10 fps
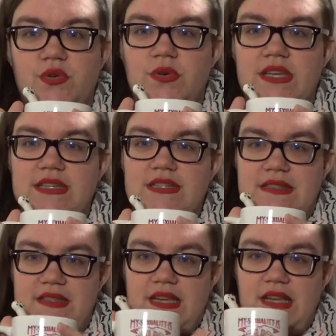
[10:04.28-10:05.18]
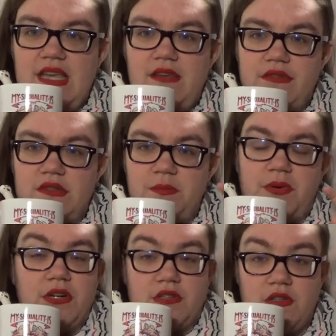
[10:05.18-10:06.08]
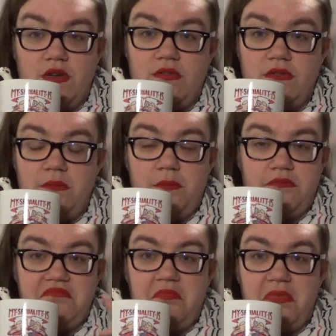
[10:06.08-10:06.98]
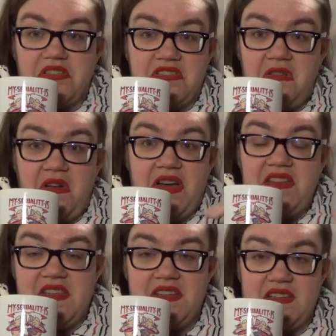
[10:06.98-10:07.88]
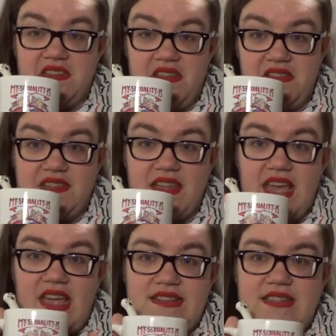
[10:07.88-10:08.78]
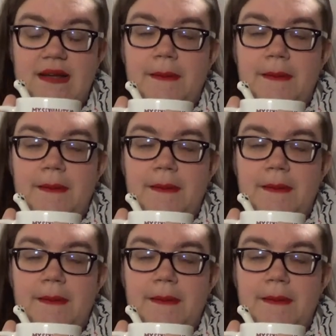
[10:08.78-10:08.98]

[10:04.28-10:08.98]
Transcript: who is the evil persona in this case